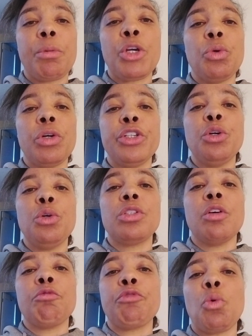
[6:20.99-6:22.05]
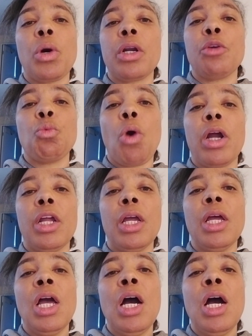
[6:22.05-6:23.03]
He would use them for what he wanted.